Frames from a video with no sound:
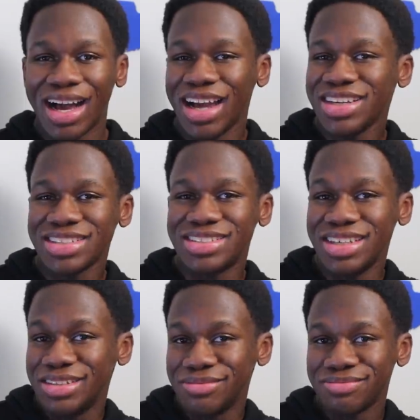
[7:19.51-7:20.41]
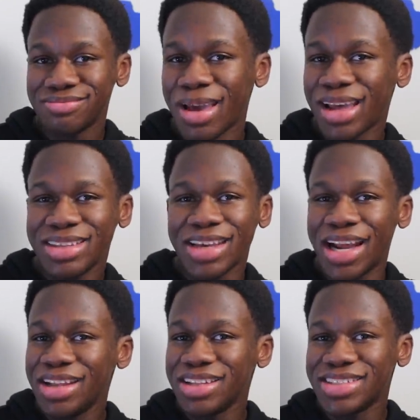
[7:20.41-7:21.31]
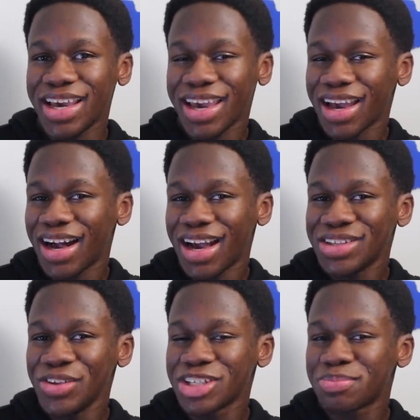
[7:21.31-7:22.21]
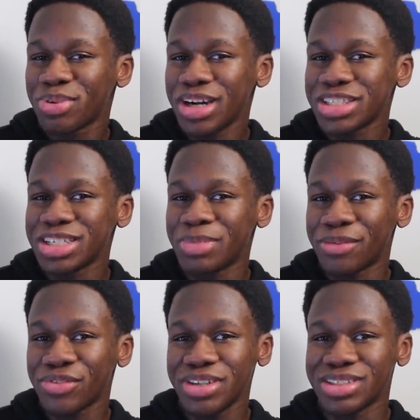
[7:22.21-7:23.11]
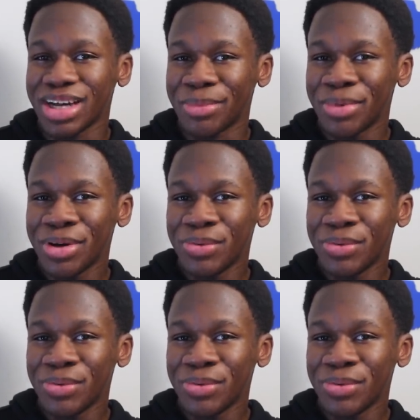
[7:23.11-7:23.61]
I just didn't. At the end of the day, I do this project in my free time,